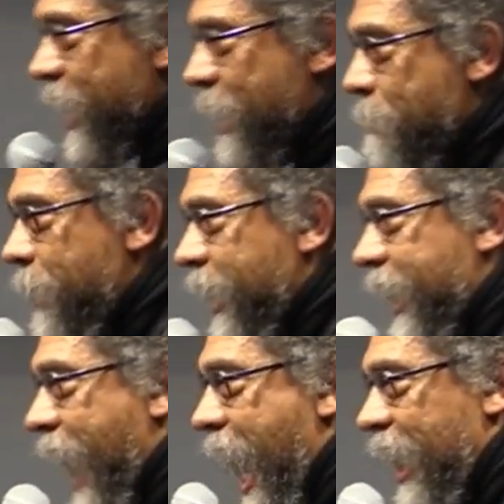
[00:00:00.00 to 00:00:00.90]
Billie
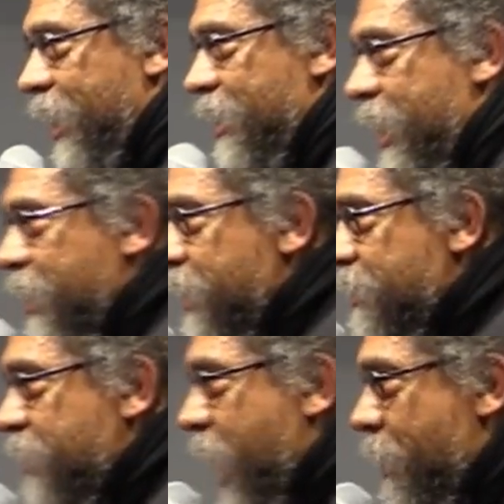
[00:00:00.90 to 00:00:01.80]
Holiday
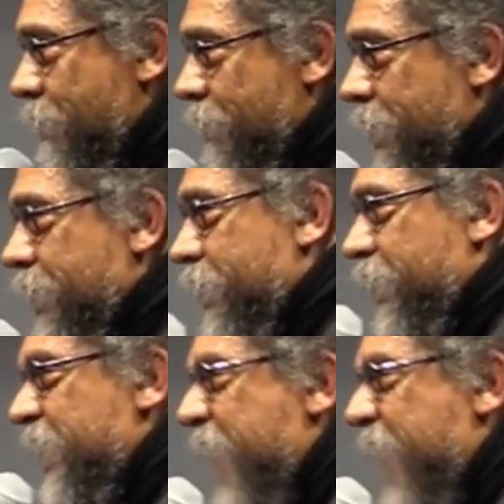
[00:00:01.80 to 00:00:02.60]
herself. That's